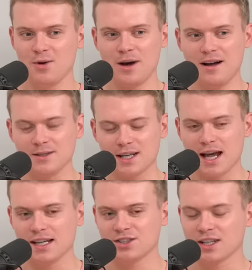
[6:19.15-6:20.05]
who else? I
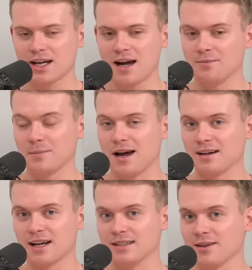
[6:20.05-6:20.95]
actually can't. My, uh,
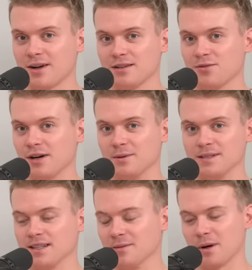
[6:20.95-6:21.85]
guys, I've had three hours sleep.